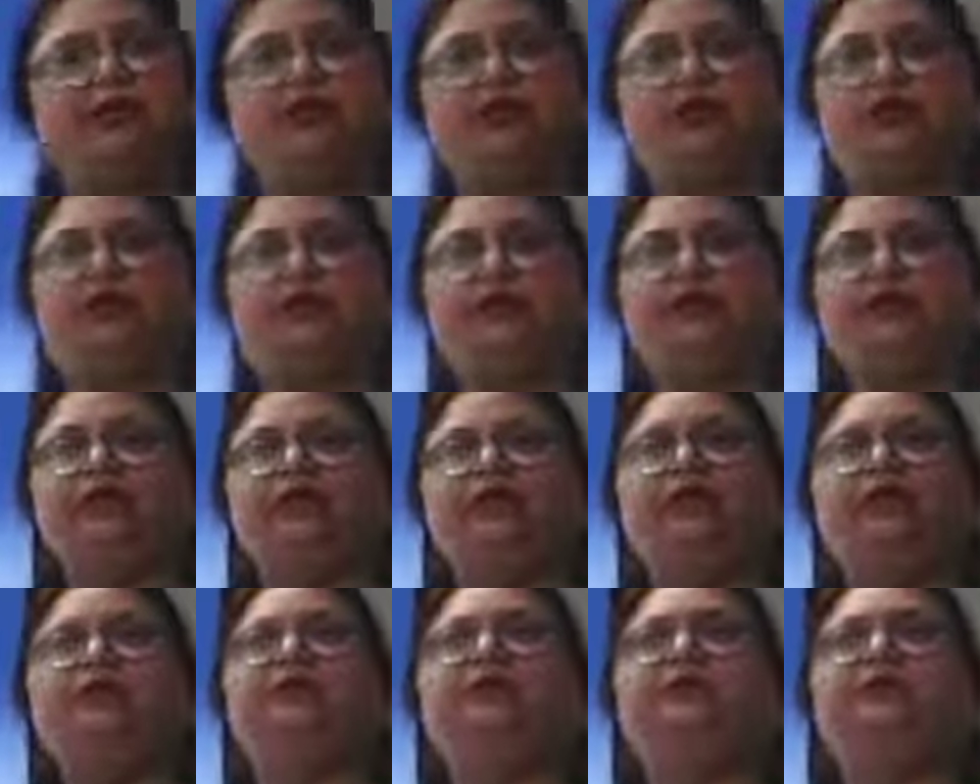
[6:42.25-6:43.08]
Over
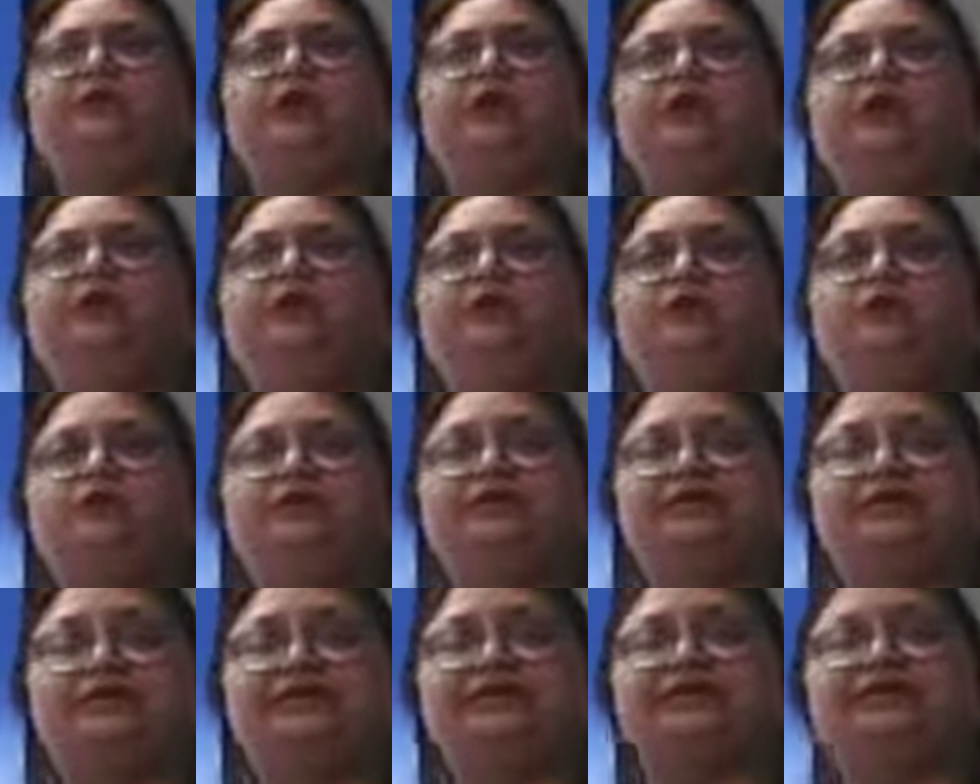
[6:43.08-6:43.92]
here, there are no
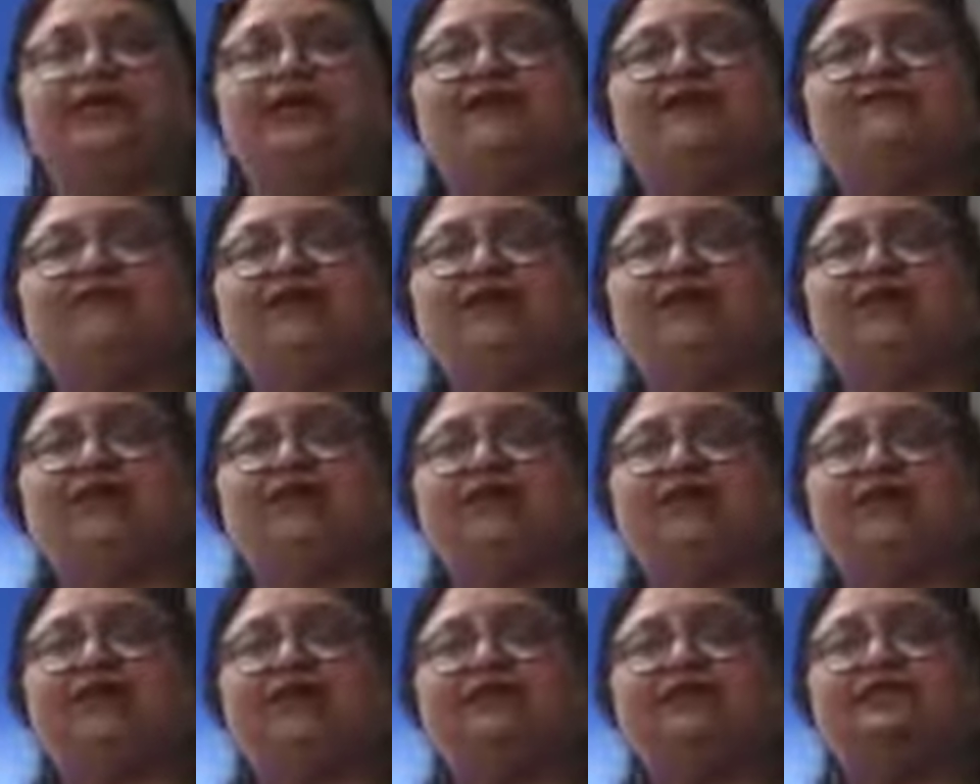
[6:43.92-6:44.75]
states.
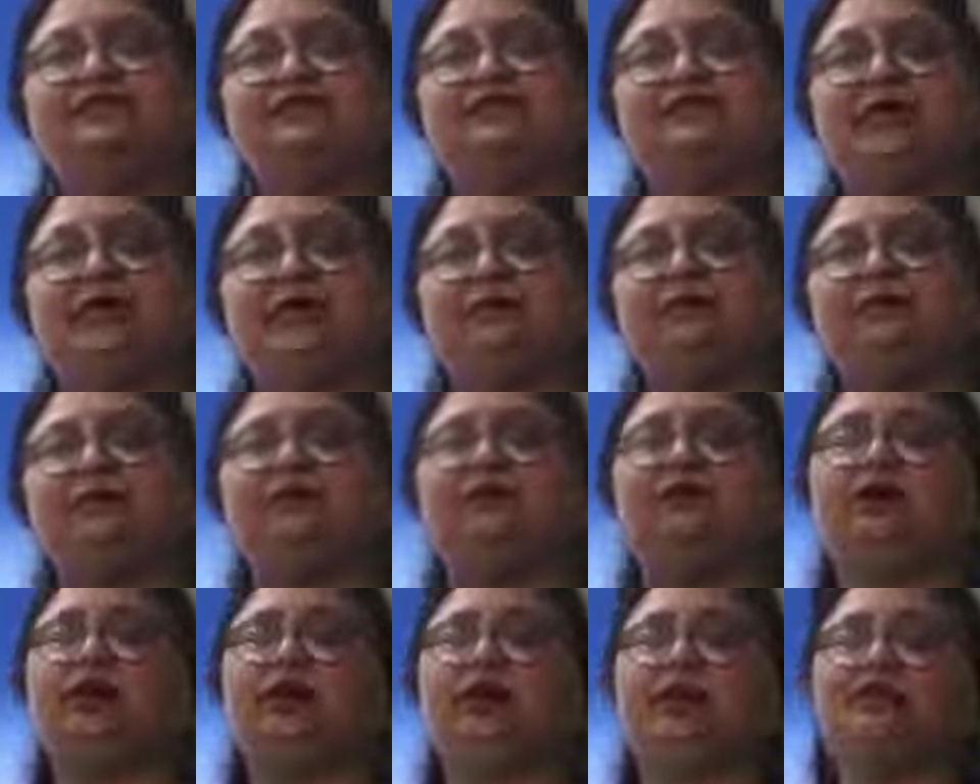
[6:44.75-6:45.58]
Everybody is same in
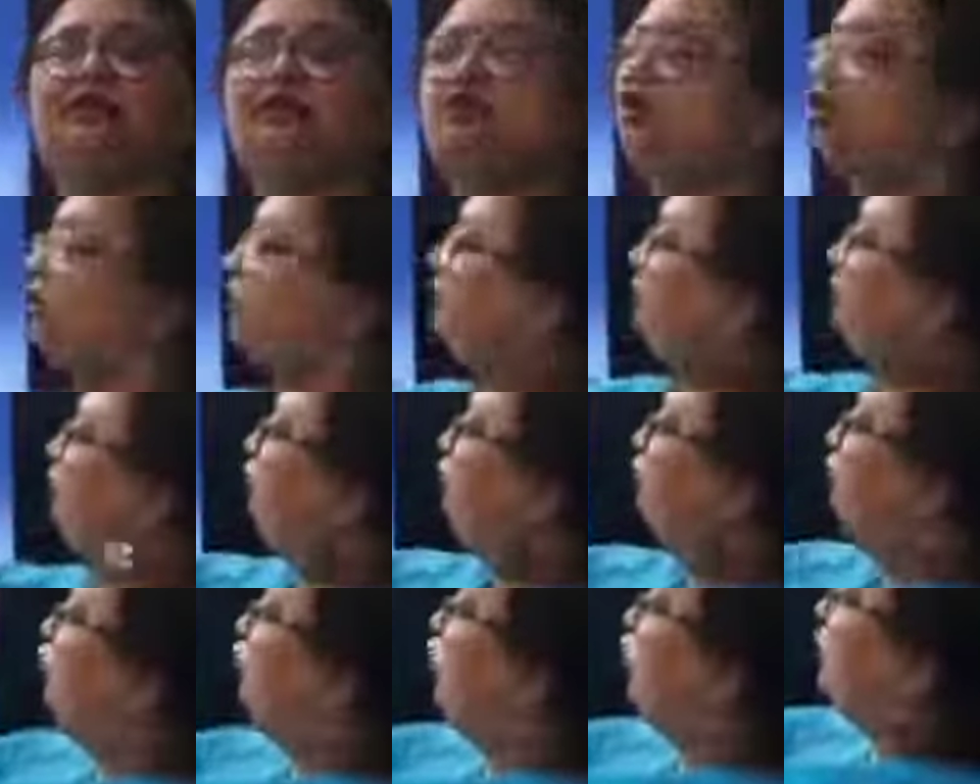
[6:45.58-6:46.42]
the eyes of
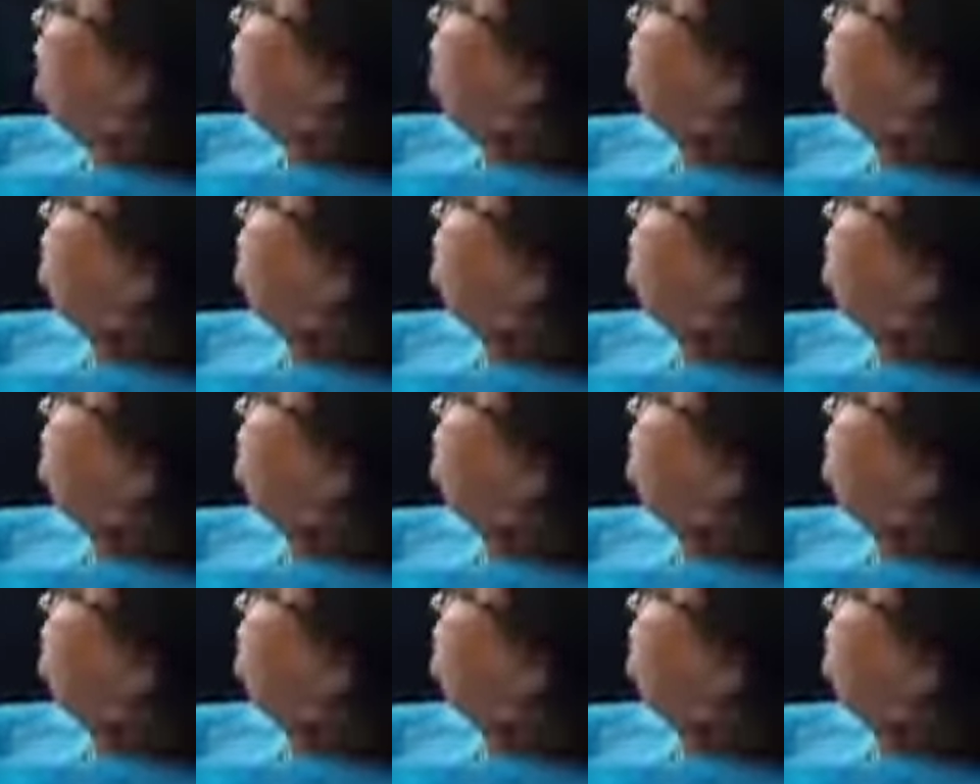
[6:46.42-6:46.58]
law.